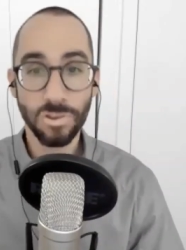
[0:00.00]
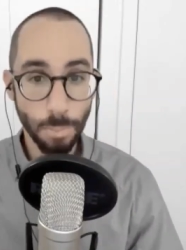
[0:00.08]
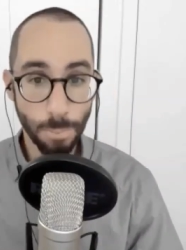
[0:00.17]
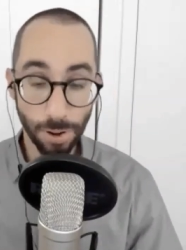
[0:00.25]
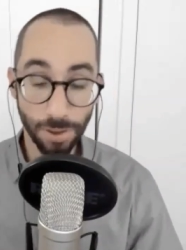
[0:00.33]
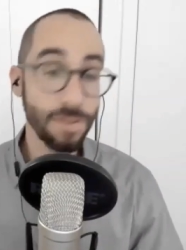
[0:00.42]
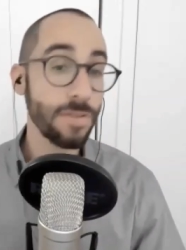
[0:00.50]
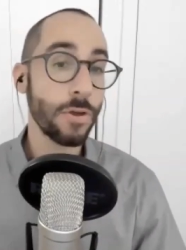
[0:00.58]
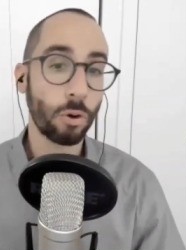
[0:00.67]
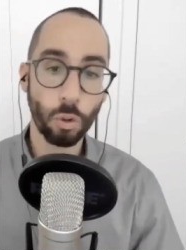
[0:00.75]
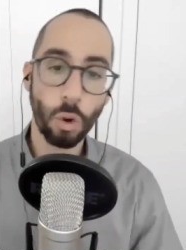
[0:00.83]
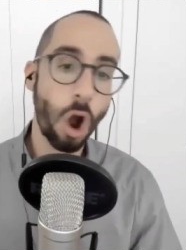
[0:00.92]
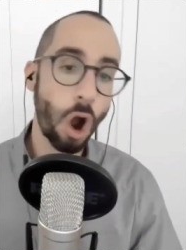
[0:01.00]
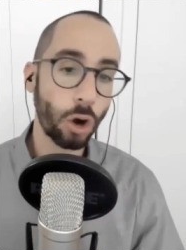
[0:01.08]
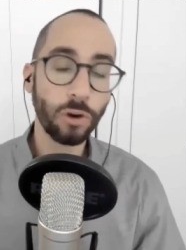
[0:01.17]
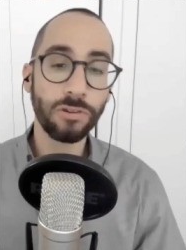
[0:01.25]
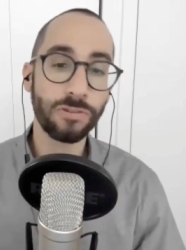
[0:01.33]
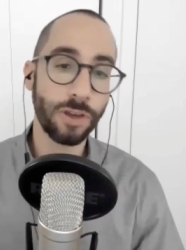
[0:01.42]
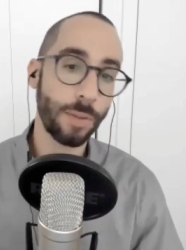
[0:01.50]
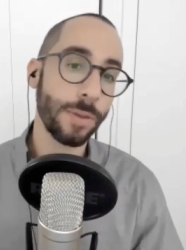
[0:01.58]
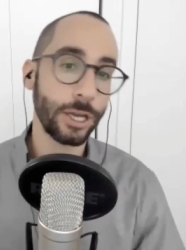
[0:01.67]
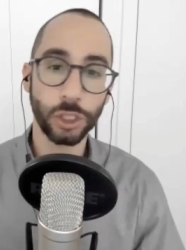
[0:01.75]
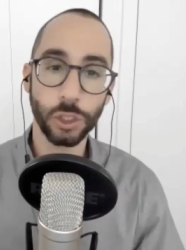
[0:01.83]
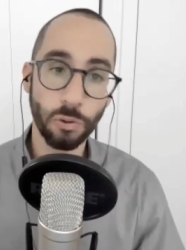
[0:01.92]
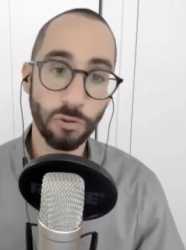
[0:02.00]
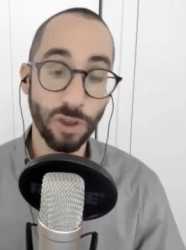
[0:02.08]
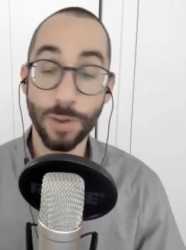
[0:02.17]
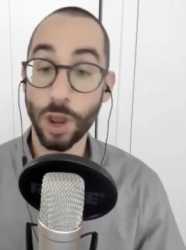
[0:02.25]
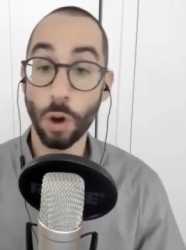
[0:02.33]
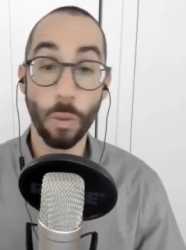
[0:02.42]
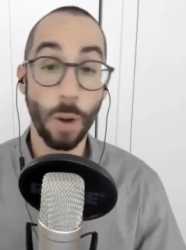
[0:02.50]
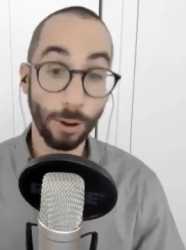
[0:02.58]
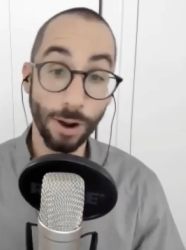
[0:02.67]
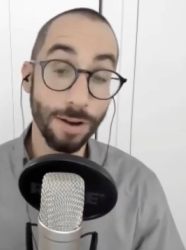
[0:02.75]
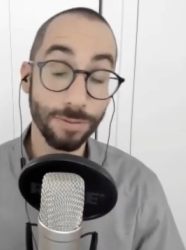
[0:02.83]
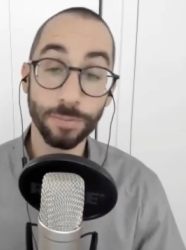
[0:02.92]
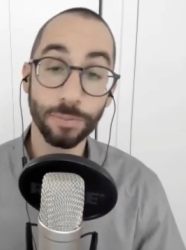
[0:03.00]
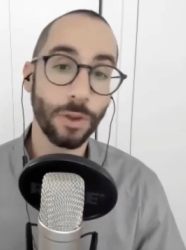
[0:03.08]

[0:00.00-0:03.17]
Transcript: but there are some issues to be aware of.